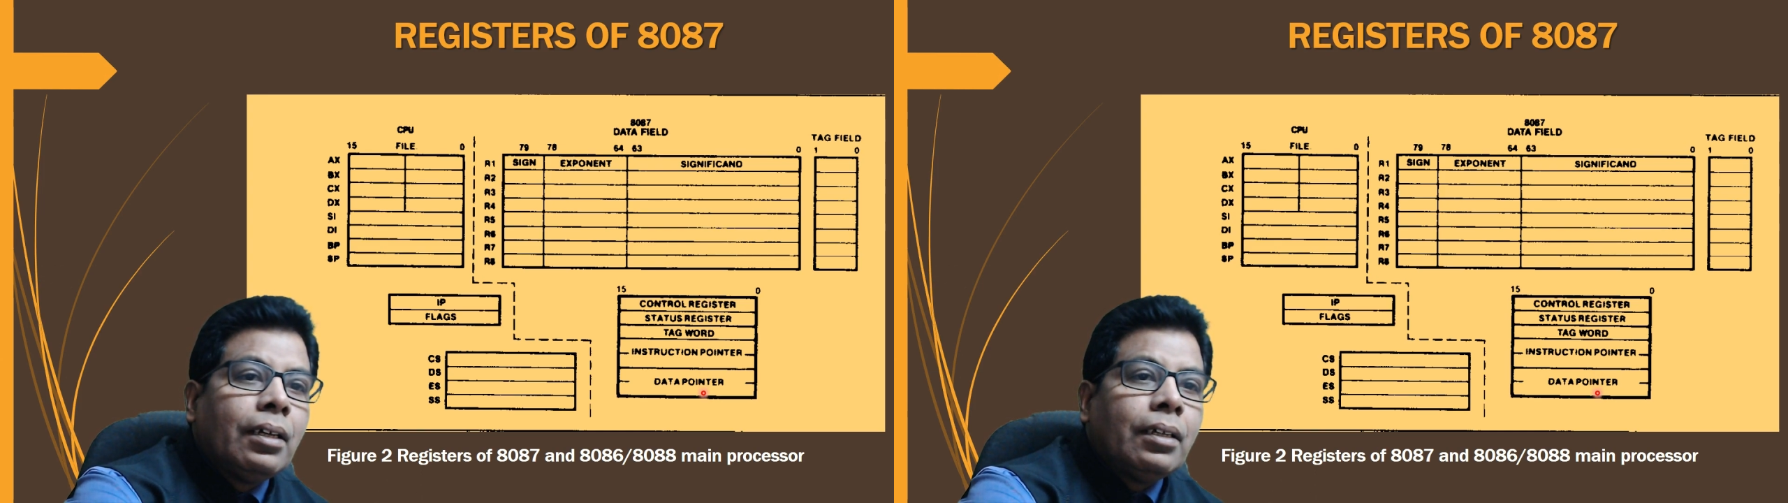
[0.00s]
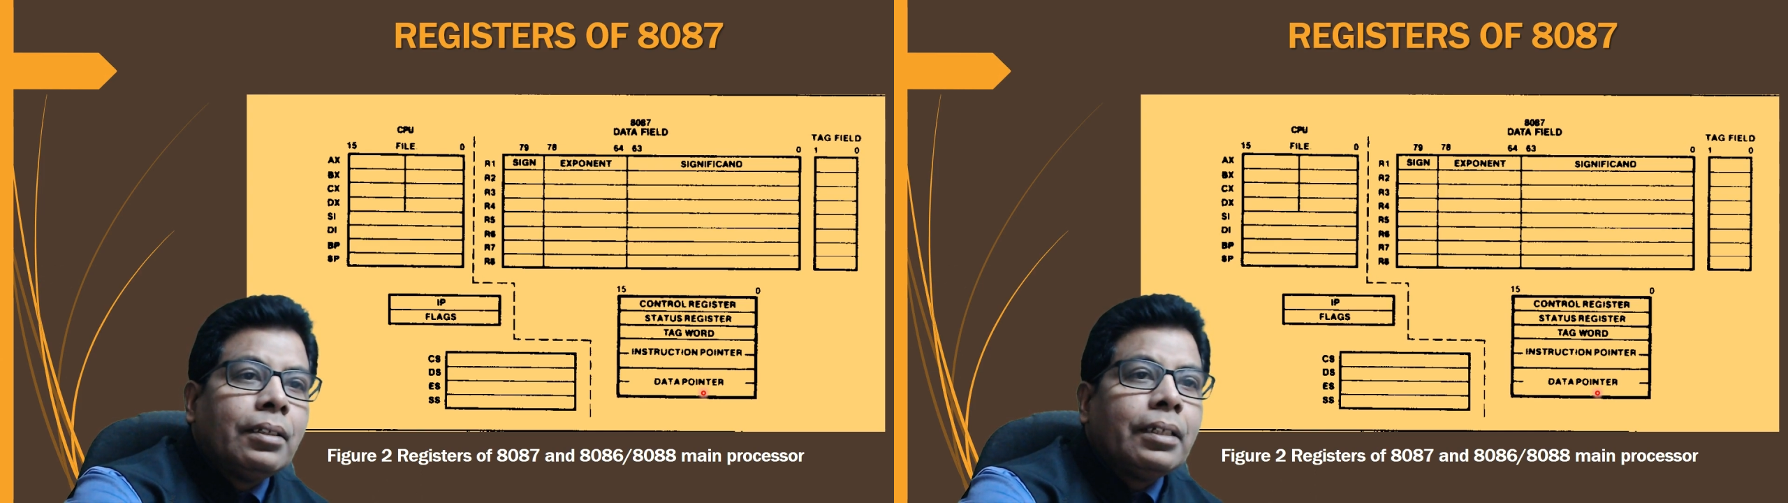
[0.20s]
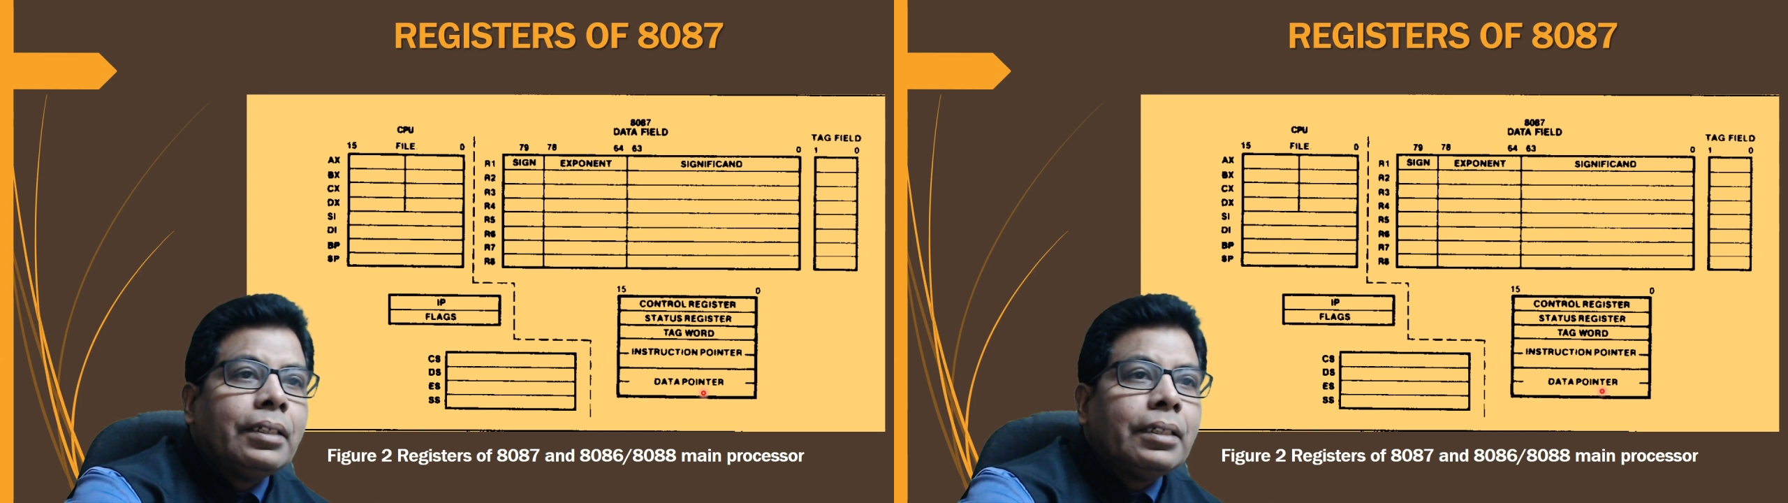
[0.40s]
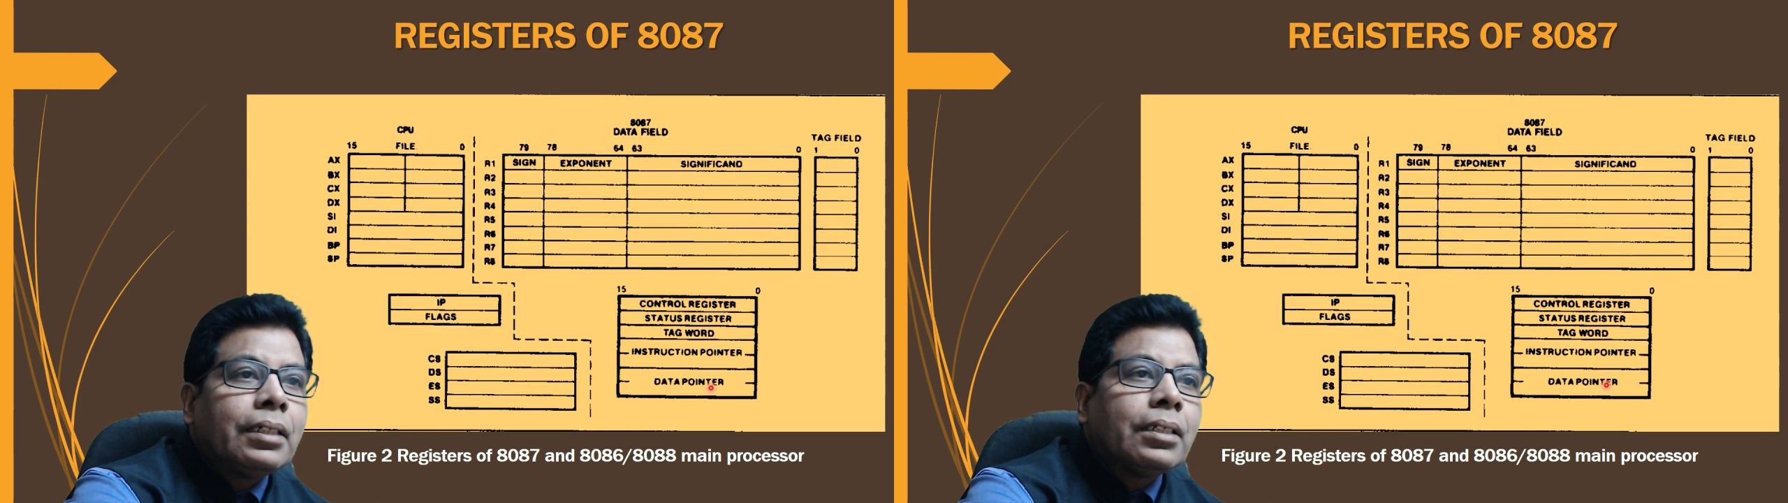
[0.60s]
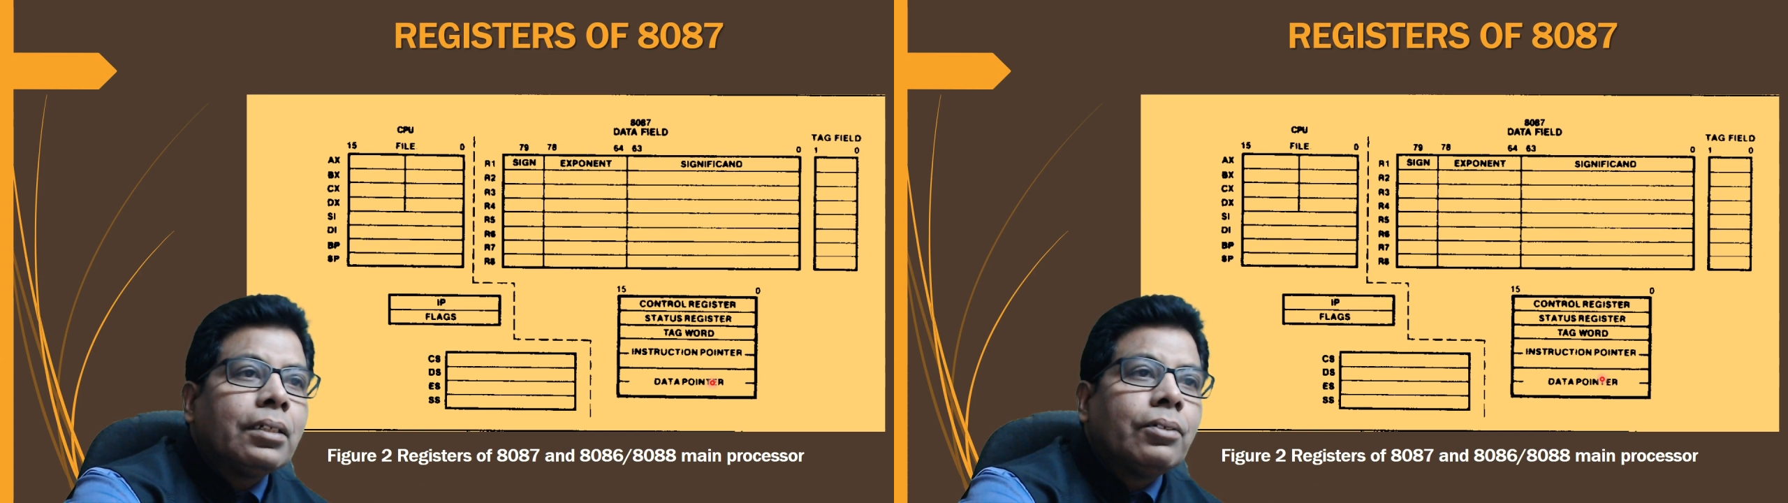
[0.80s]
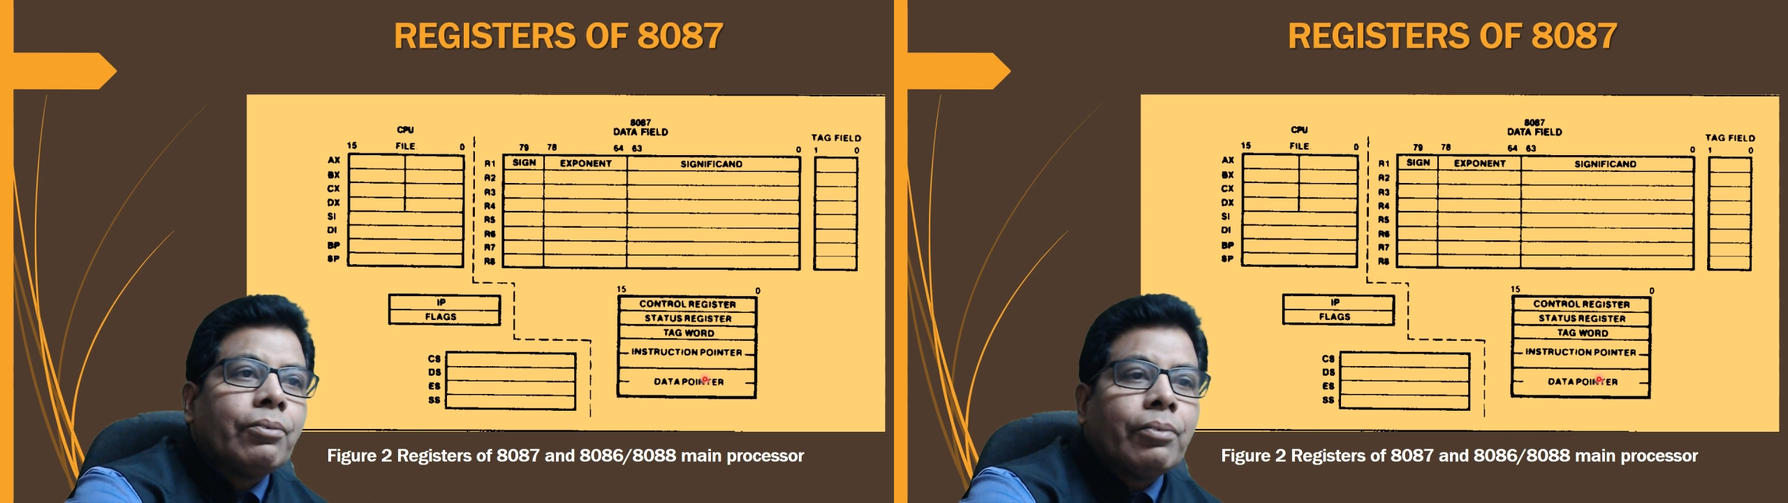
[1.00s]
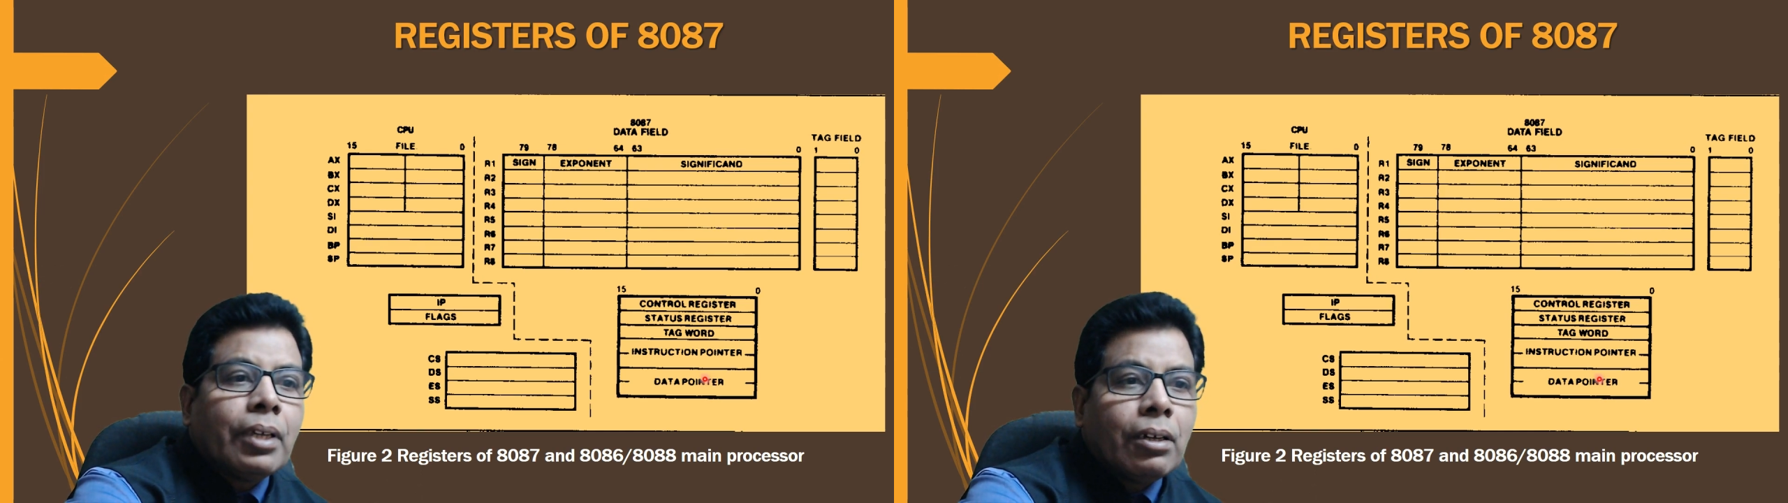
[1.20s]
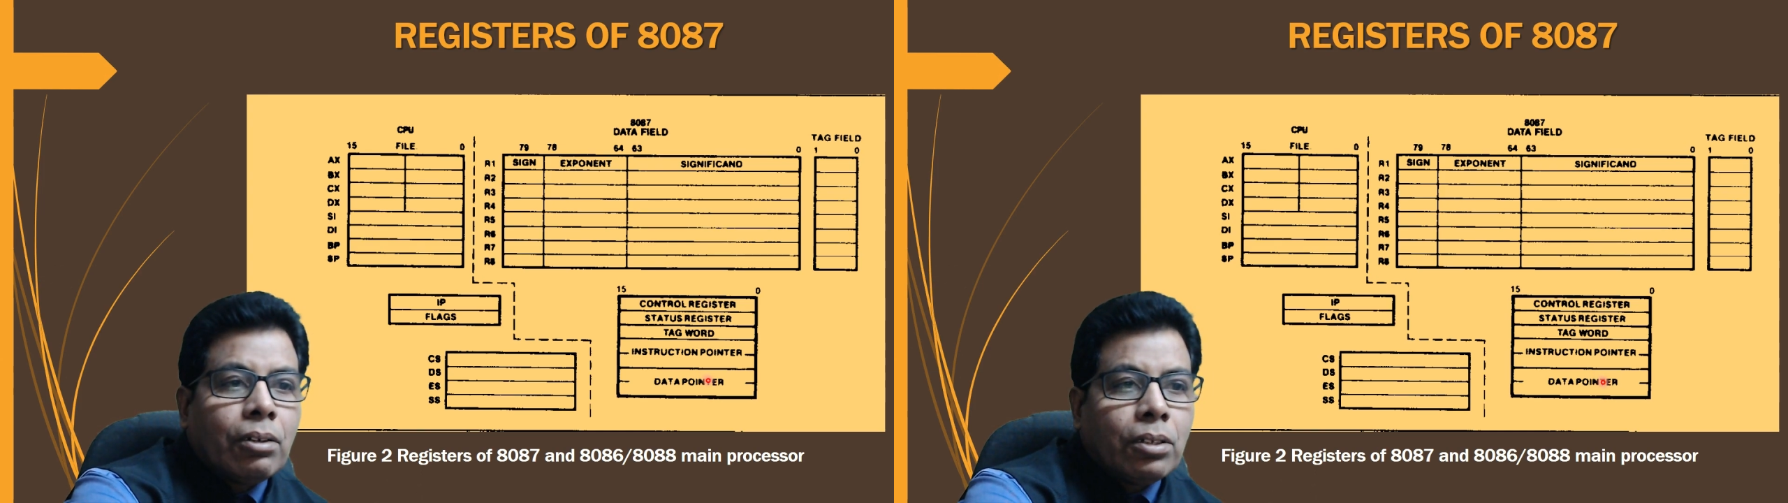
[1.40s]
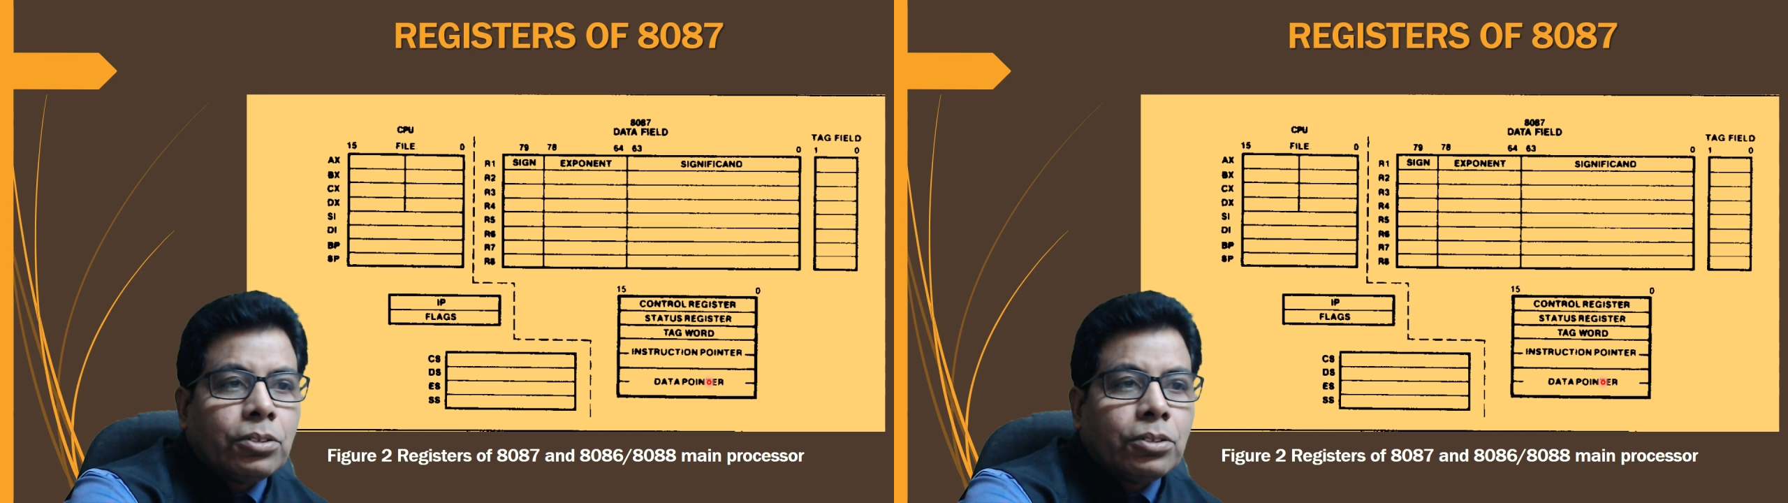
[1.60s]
Then here we are also